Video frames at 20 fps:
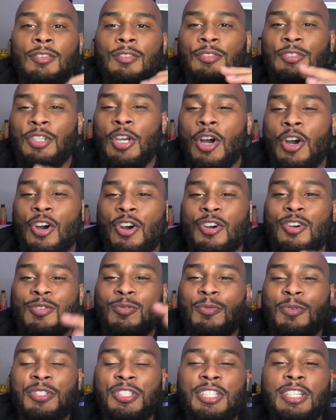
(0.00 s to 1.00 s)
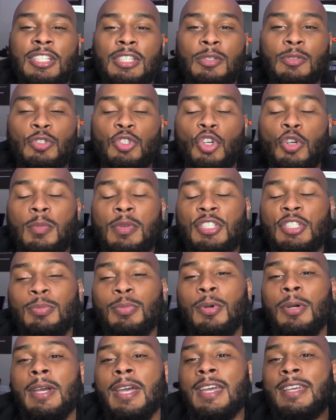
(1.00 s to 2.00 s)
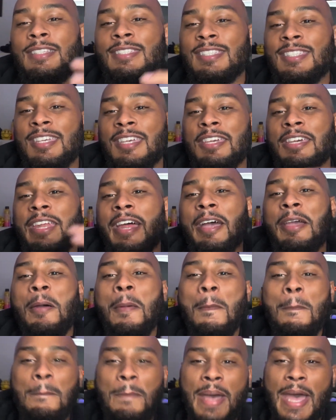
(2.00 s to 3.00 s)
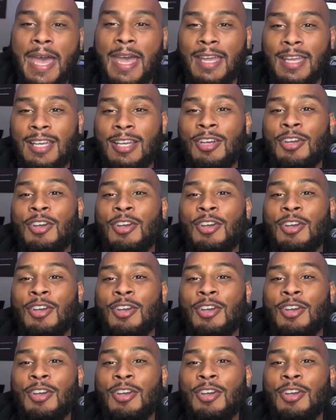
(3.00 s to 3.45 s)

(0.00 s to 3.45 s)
Yo, what's good, YouTube? It's your boy AC, and I am back.